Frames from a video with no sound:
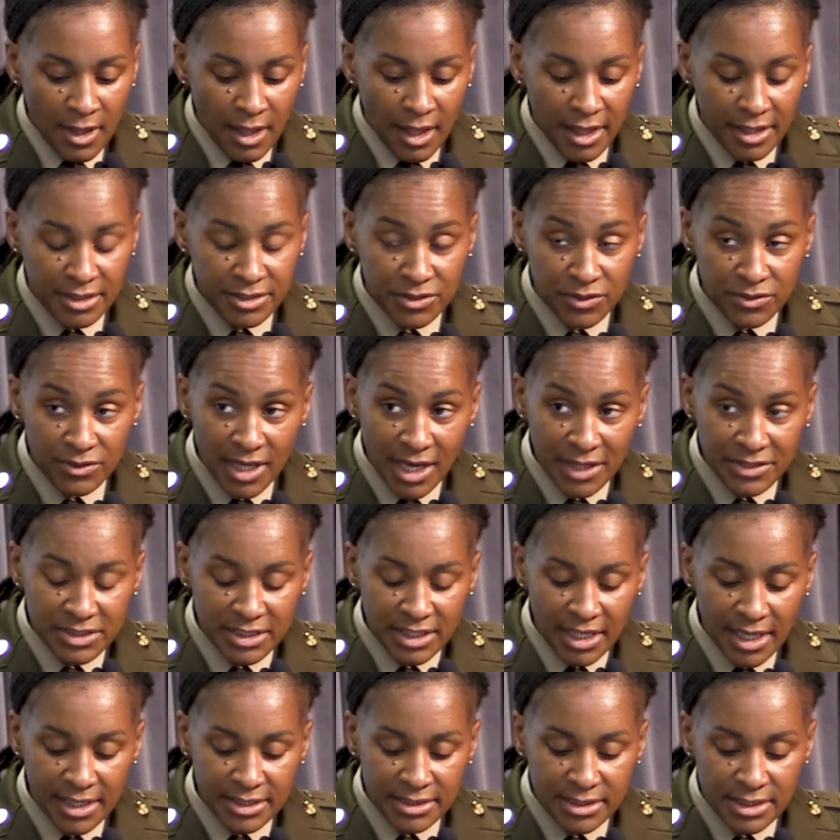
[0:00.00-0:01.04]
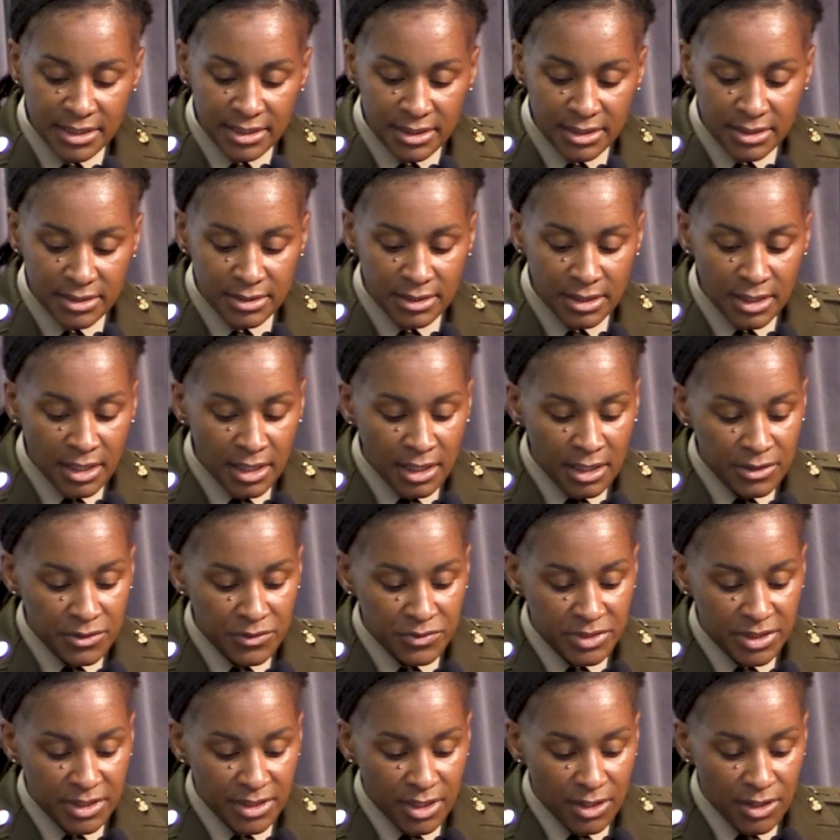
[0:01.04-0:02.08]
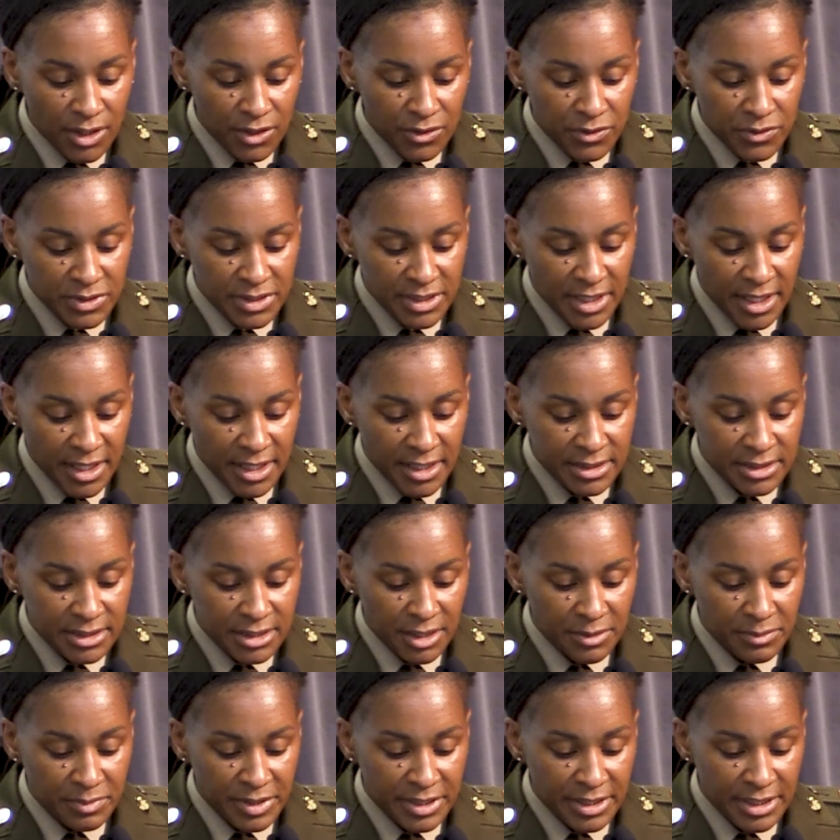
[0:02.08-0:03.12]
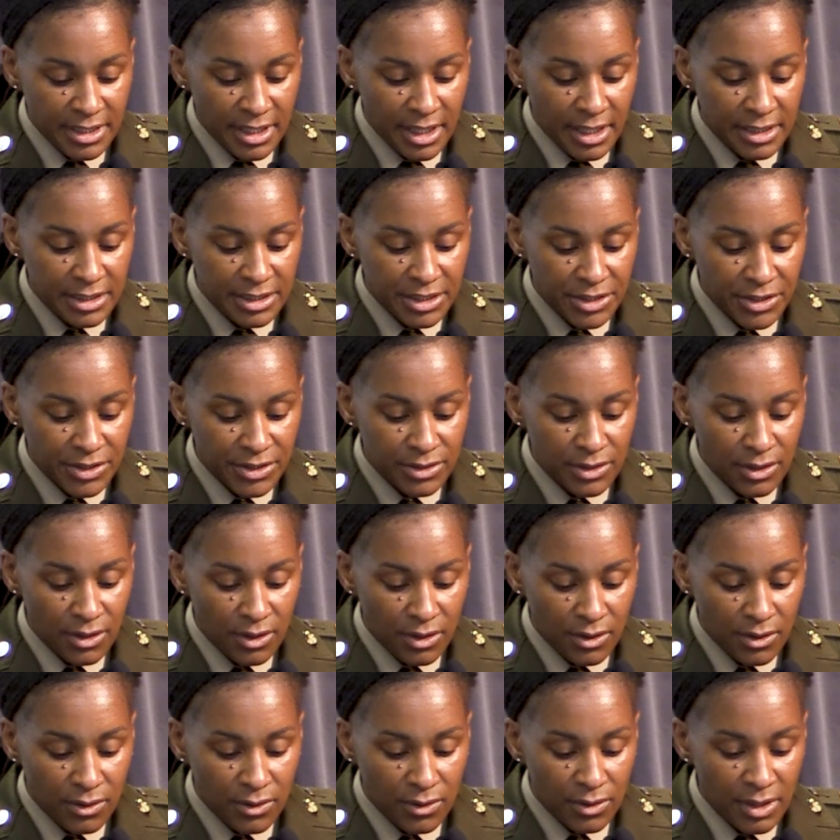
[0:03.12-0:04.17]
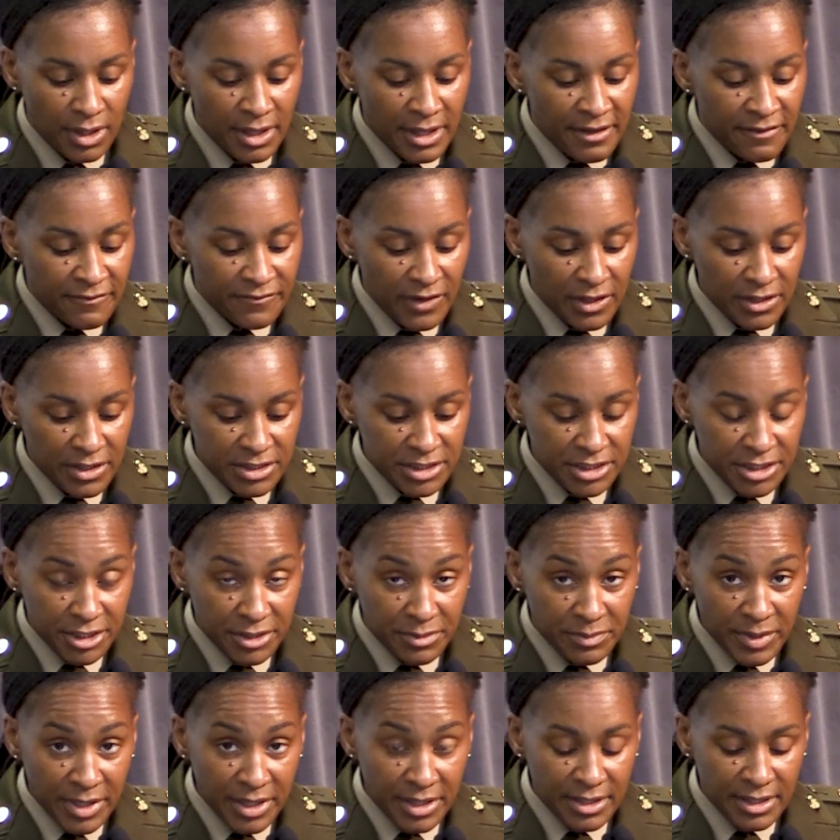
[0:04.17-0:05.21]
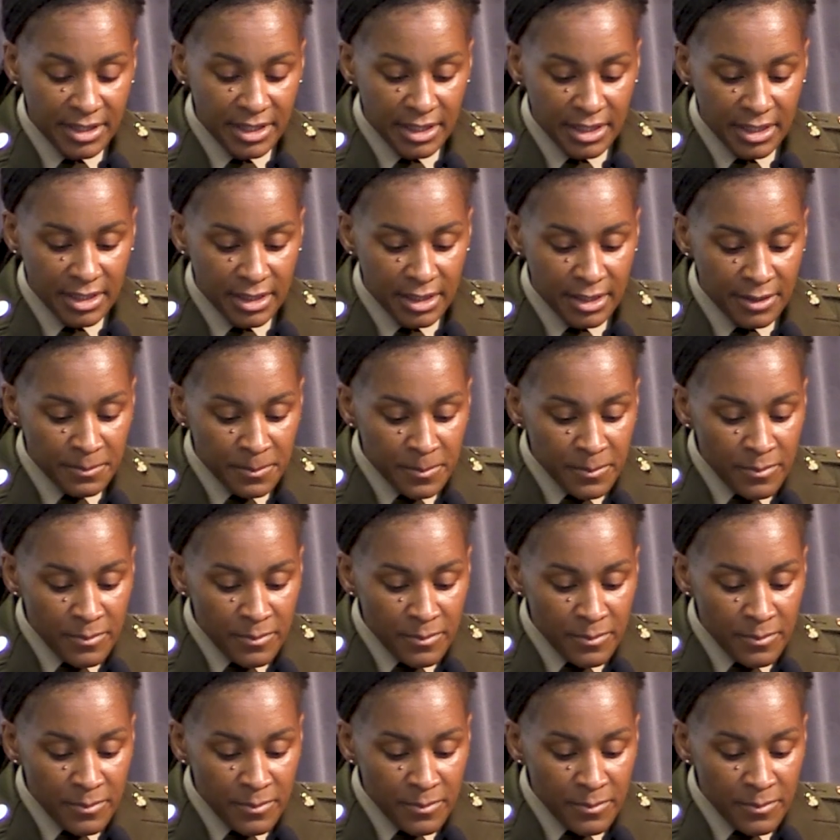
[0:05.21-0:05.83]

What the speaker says: In 2019, Lieutenant Colonel Sands completed a year-long fellowship in the